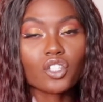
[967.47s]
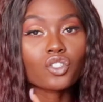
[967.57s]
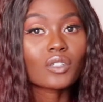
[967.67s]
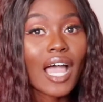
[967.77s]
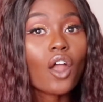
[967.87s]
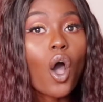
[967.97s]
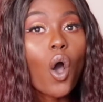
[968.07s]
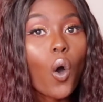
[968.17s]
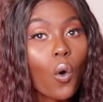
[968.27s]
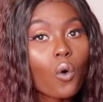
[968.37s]
So do not
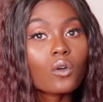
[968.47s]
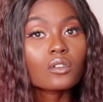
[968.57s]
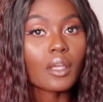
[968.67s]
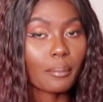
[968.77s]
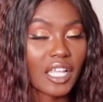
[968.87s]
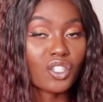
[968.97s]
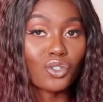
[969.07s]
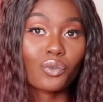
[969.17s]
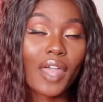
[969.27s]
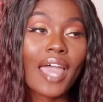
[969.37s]
hold me
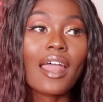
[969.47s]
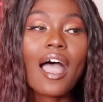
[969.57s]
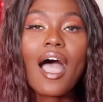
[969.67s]
to that.